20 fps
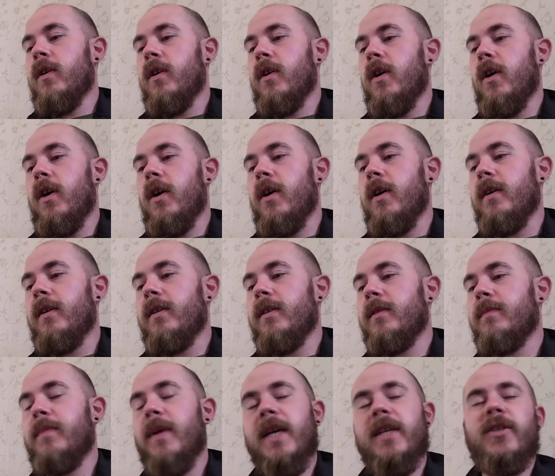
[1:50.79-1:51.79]

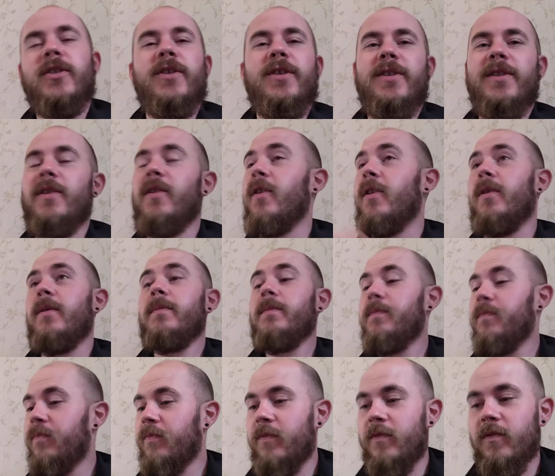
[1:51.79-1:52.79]
His pictures are
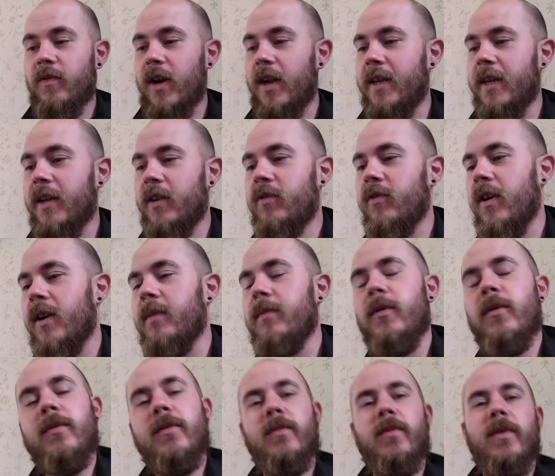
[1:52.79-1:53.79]
really
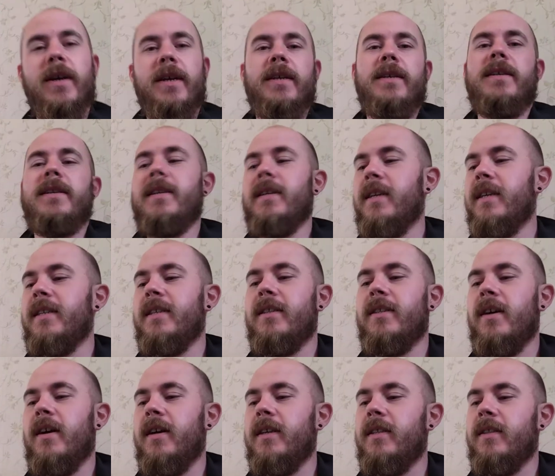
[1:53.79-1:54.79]
incredible, the way he
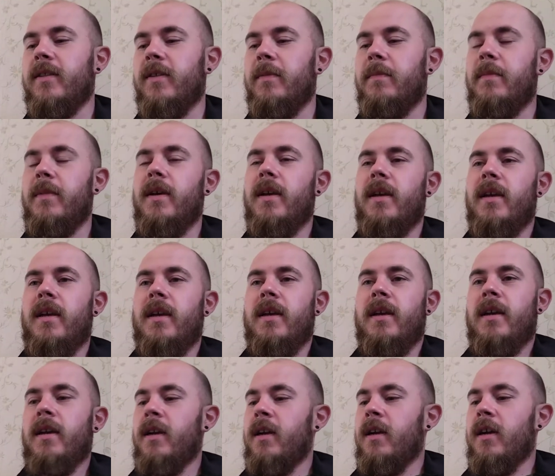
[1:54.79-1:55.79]
designs them.
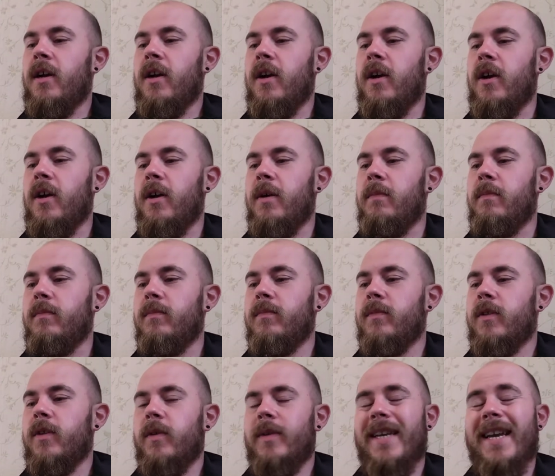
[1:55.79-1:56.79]

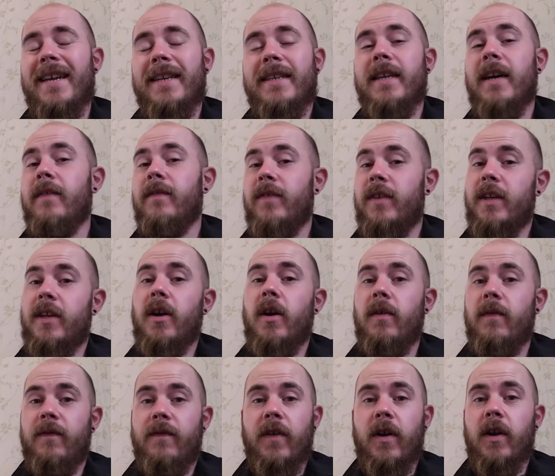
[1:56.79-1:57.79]
So yeah, definitely
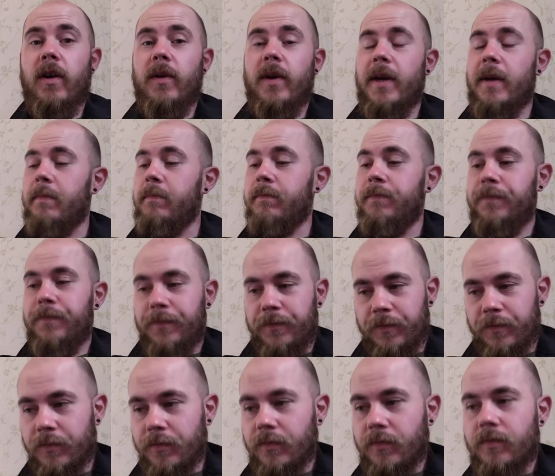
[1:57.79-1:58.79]
go and follow him.
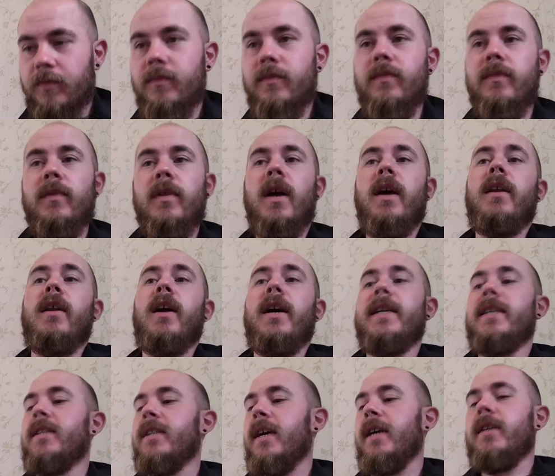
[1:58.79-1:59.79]
And like
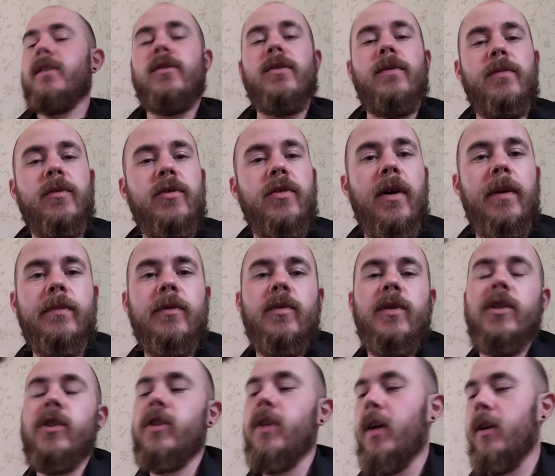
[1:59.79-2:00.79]
I say, subscribe to
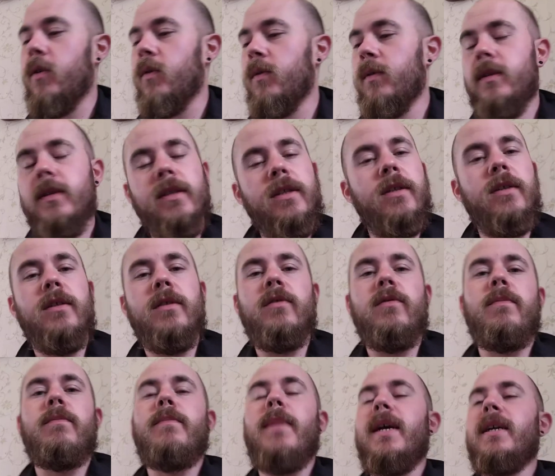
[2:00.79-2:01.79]
his channel.
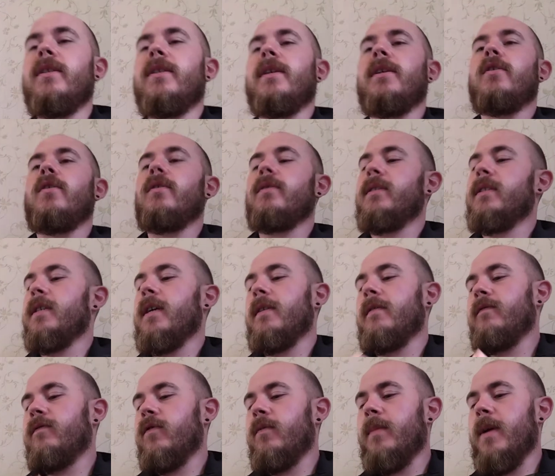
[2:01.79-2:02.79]
Amazing
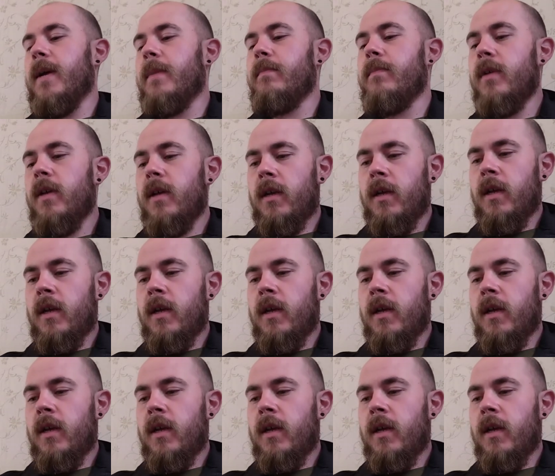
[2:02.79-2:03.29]
content from him.